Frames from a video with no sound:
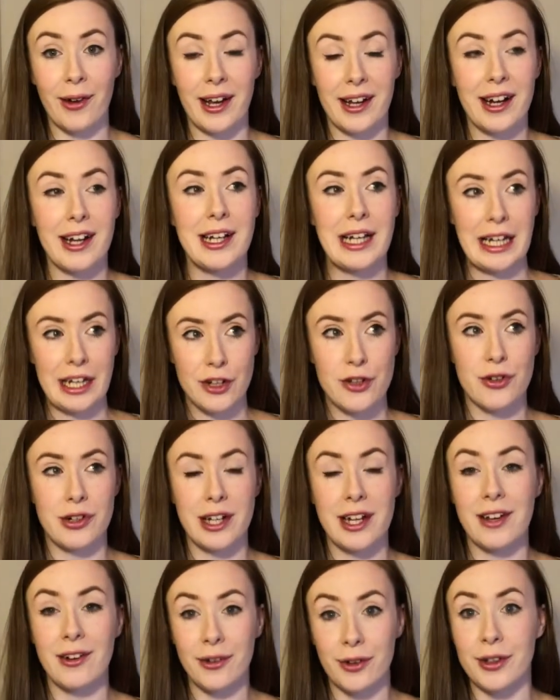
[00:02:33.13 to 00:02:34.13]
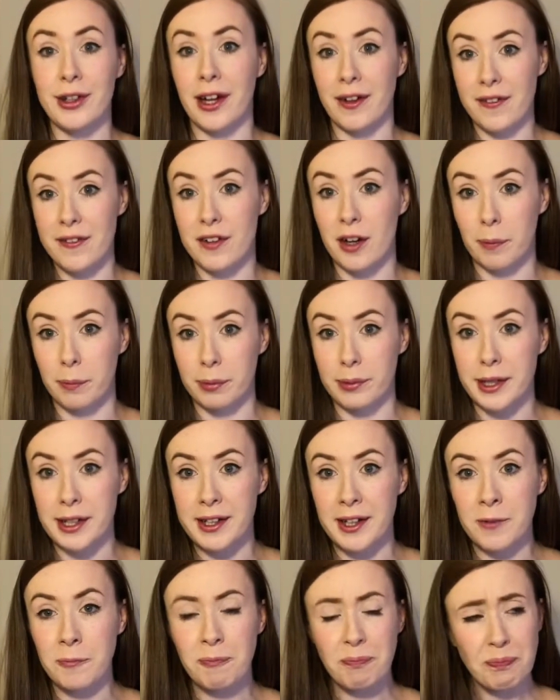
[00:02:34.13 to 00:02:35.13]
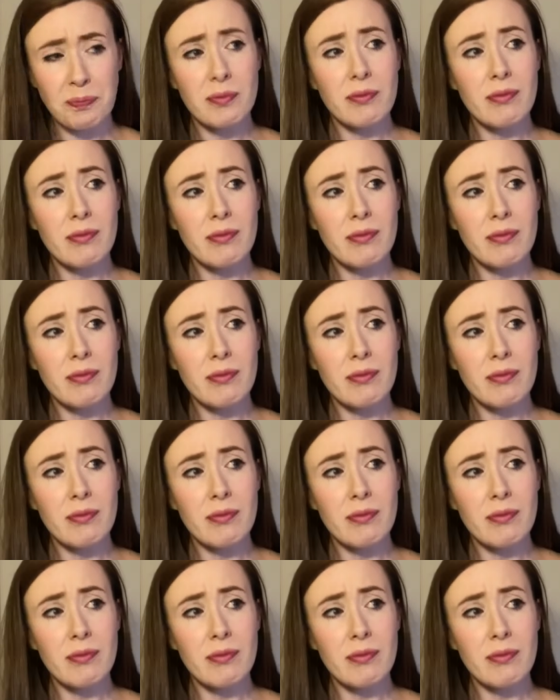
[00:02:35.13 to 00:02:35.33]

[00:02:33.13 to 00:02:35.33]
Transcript: Like, I literally could not stop reading.